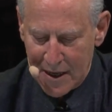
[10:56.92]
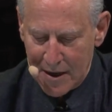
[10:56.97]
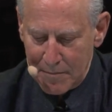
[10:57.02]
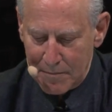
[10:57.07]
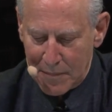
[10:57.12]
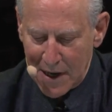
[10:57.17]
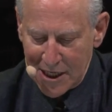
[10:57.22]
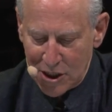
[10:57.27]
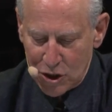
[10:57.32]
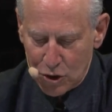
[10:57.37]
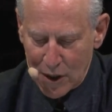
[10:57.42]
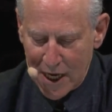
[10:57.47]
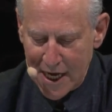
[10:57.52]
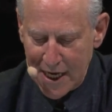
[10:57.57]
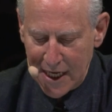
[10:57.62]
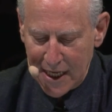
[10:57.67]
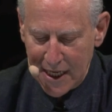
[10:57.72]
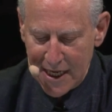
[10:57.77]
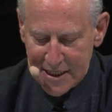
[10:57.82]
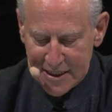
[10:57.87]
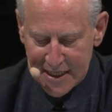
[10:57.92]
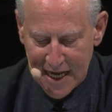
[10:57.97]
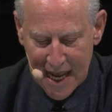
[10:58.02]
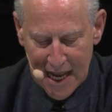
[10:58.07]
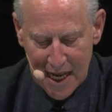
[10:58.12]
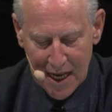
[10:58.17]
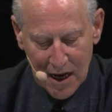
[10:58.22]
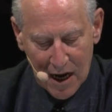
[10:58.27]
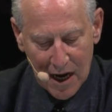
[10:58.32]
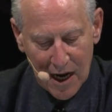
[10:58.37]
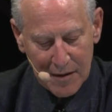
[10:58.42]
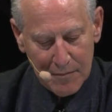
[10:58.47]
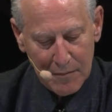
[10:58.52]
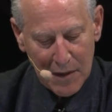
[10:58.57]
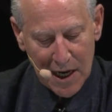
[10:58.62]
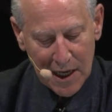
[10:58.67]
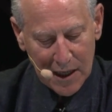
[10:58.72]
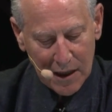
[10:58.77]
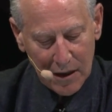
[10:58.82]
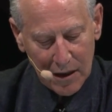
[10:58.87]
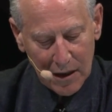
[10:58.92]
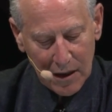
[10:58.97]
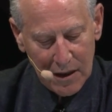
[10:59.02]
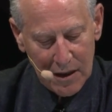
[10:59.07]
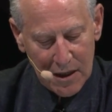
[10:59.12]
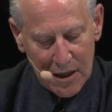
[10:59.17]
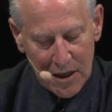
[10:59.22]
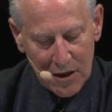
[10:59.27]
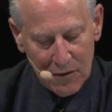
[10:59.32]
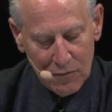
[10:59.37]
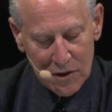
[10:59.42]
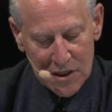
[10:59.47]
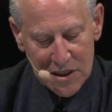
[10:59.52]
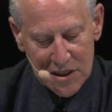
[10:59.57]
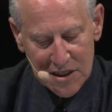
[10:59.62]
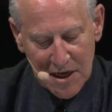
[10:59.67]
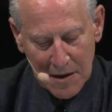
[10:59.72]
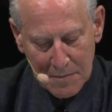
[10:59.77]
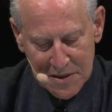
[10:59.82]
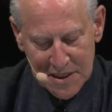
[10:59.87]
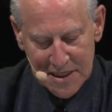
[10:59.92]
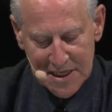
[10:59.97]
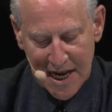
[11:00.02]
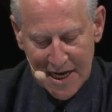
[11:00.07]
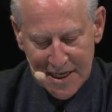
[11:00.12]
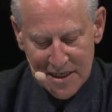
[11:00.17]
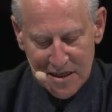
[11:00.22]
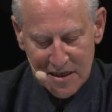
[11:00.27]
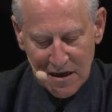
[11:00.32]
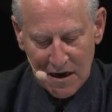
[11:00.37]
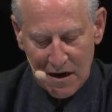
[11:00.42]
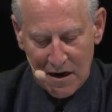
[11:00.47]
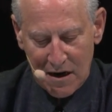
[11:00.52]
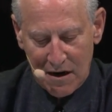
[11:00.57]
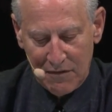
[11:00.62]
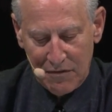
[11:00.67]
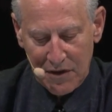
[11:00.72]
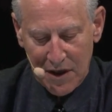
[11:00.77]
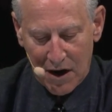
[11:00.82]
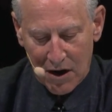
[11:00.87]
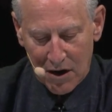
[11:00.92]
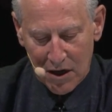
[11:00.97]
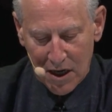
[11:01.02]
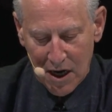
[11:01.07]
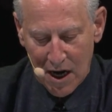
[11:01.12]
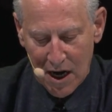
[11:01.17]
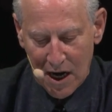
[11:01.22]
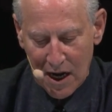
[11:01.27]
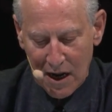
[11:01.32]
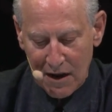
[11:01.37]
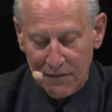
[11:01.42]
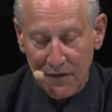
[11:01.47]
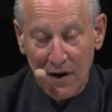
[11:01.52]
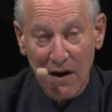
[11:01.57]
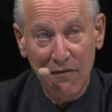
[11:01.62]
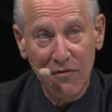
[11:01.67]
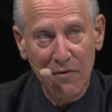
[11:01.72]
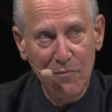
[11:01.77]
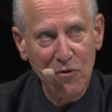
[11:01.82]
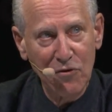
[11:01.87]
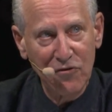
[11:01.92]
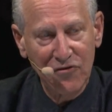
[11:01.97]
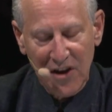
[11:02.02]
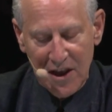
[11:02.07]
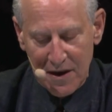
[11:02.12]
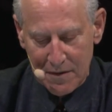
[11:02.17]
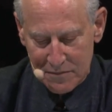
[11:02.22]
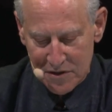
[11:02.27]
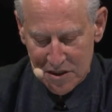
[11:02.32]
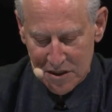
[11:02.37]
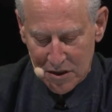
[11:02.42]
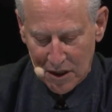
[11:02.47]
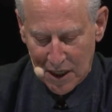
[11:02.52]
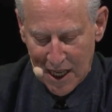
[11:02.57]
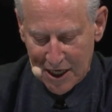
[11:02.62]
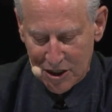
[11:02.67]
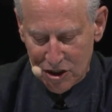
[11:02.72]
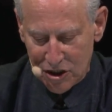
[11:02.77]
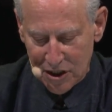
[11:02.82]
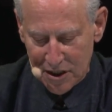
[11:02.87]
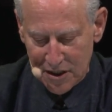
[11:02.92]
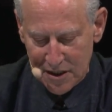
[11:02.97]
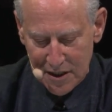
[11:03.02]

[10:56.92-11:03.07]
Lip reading: by training his AI model with subsets of the archive of the museum's collection.